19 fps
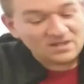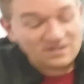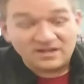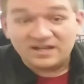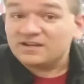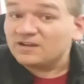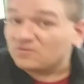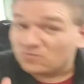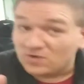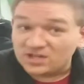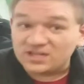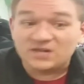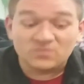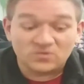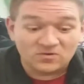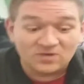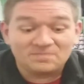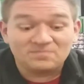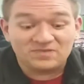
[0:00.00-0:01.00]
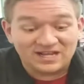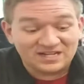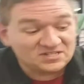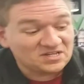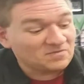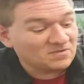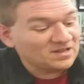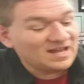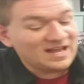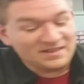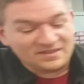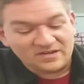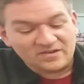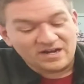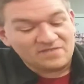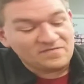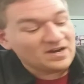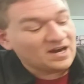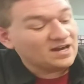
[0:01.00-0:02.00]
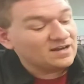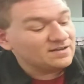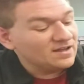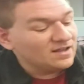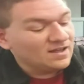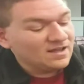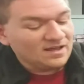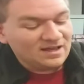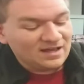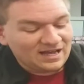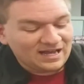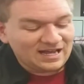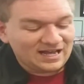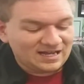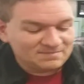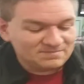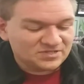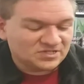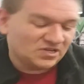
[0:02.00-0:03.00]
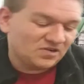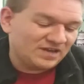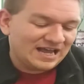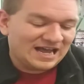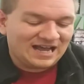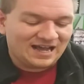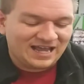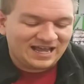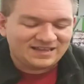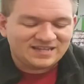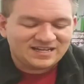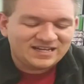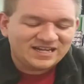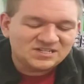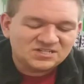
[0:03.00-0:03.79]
Can really ruin plays that rely on the graveyard. So yeah, and then he has